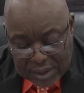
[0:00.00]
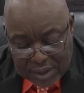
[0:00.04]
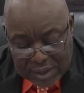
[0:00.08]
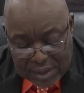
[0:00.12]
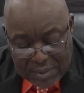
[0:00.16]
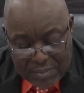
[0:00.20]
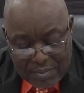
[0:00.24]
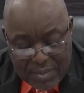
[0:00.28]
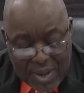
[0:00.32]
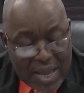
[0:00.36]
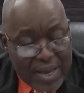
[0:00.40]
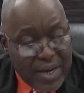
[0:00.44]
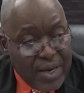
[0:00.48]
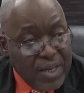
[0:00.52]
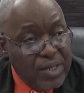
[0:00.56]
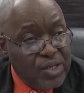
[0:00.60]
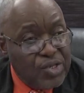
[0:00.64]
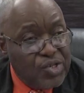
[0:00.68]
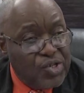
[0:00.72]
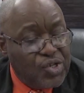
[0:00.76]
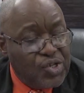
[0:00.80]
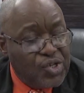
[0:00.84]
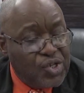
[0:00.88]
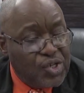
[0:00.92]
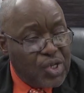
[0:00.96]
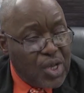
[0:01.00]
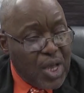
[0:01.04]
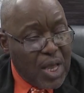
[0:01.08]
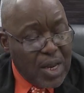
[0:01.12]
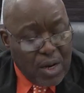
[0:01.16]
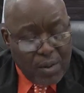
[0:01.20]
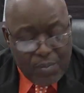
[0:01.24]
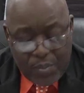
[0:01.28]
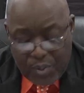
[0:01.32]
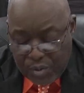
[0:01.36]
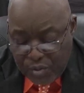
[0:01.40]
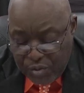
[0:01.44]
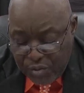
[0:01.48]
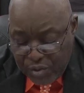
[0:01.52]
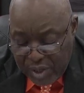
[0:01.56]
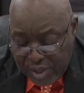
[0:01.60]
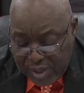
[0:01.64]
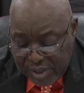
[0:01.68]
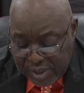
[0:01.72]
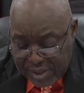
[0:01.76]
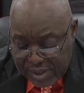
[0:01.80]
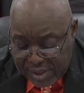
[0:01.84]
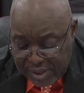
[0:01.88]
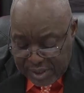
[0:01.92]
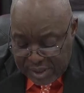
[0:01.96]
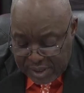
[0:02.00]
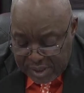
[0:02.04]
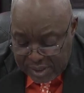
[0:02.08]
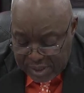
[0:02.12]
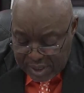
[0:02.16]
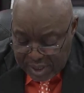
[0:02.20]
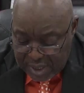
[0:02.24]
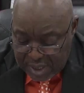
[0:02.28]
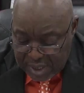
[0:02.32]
to manage and operate